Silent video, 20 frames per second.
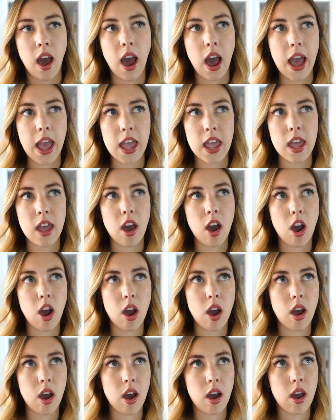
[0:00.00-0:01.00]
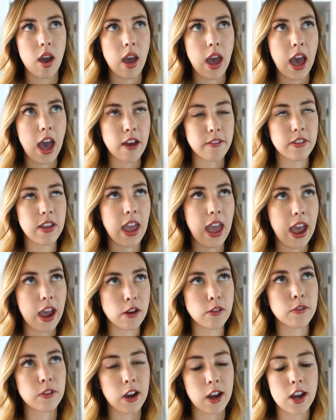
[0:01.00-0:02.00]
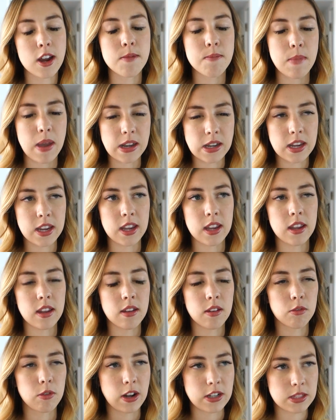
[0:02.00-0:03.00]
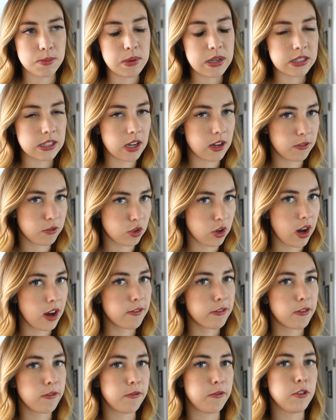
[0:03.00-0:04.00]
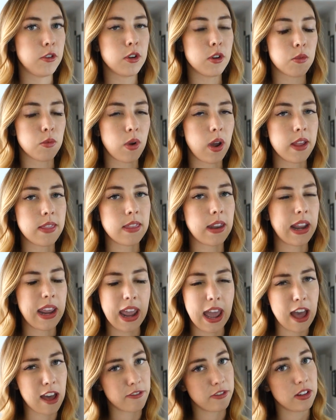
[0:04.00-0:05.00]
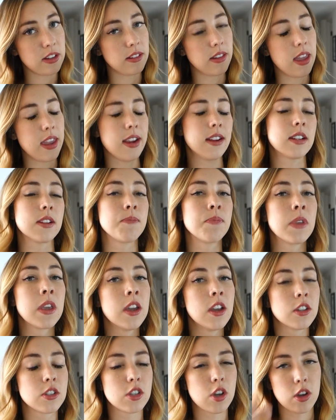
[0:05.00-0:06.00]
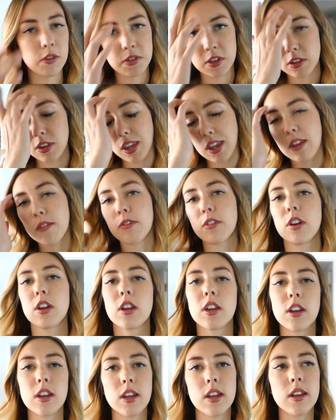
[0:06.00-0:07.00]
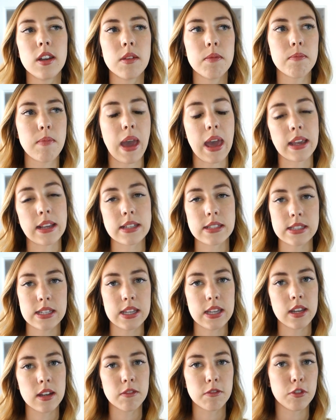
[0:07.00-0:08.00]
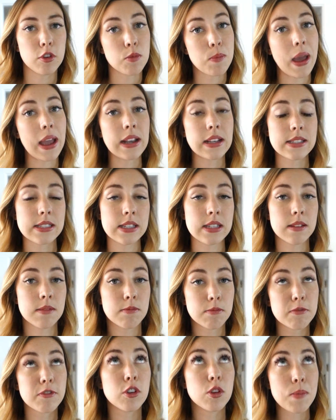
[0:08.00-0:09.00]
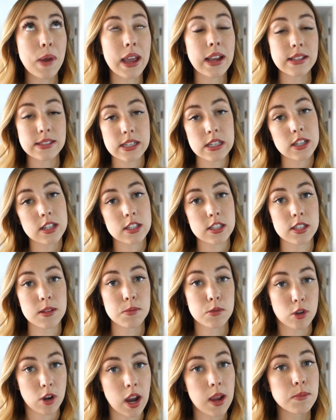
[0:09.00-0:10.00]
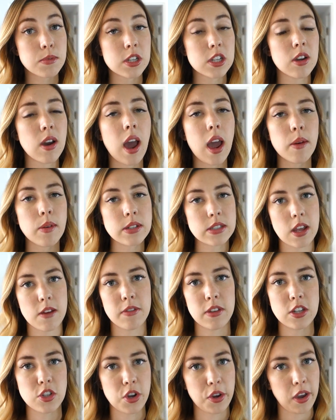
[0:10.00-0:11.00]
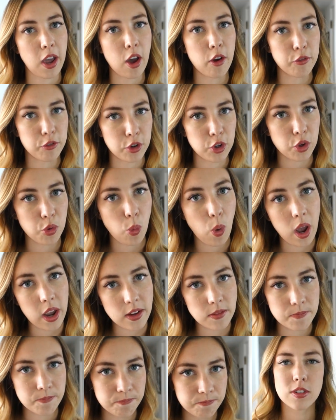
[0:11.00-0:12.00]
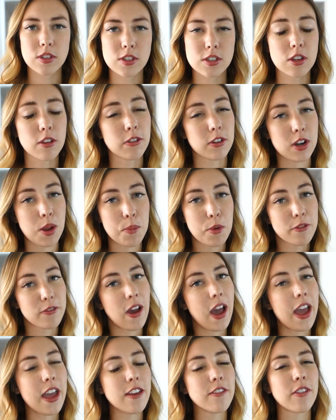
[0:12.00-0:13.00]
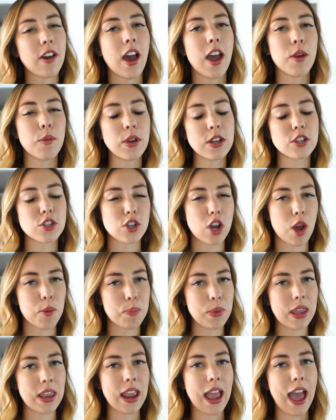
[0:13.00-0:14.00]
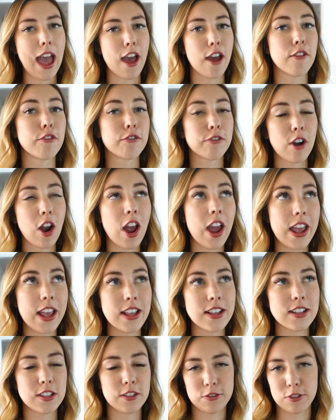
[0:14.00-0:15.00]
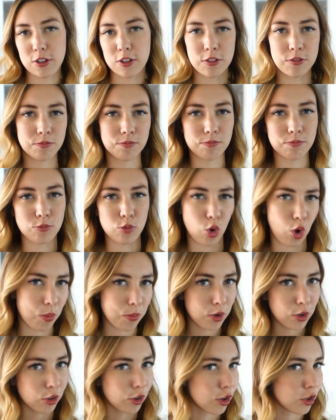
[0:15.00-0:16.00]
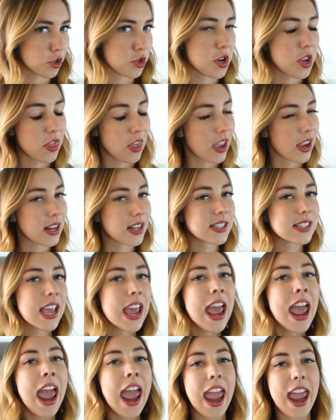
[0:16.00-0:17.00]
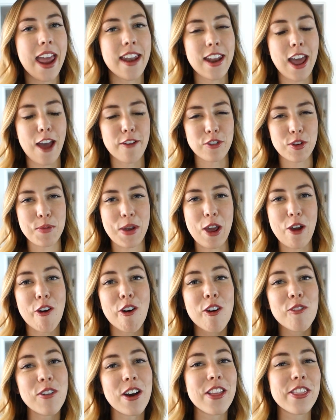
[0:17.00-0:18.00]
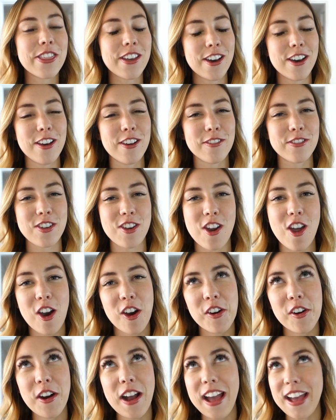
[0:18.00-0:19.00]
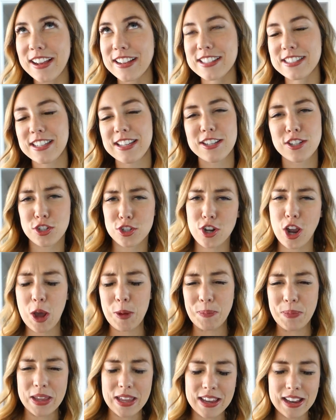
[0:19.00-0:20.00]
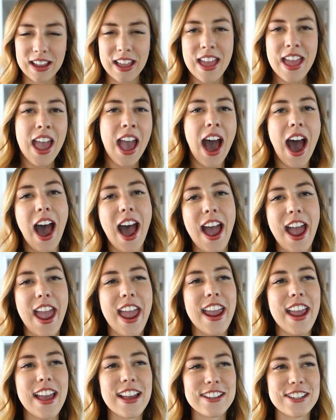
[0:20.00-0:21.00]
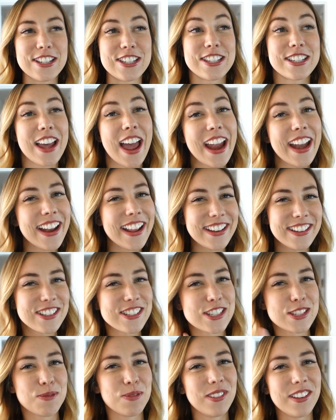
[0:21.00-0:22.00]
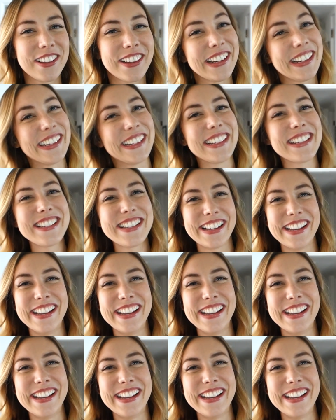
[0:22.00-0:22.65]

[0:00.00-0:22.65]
I haven't had very many recipes that I've tried from Food and Wine that I haven't liked. So if you're looking for a good magazine, food magazine, food magazine to subscribe to, I would definitely check out Food and Wine. So for number five, I went shopping at Fry's for normal grocery things. And after my whole month of no excess shopping, I decided to splurge